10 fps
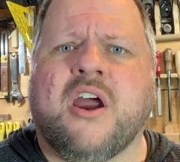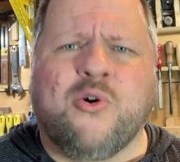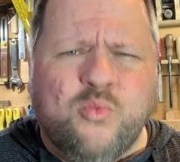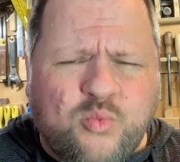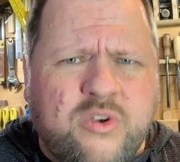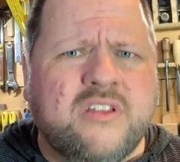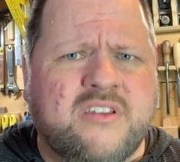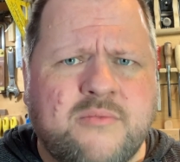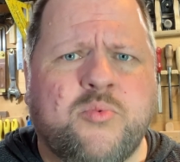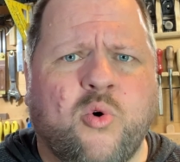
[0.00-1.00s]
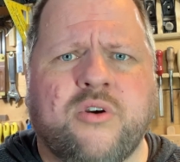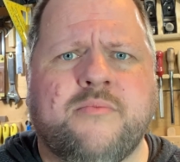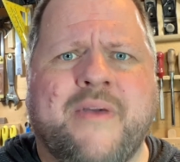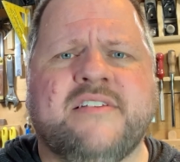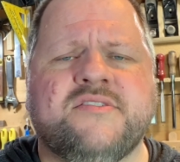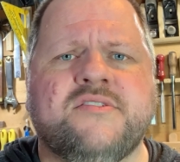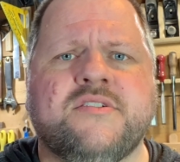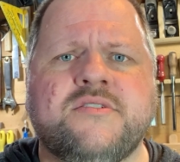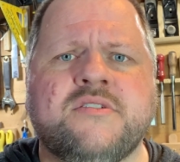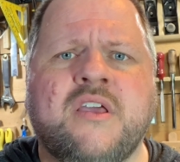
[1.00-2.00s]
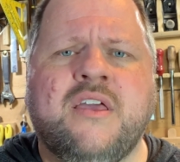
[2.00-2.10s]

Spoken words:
are really important messages,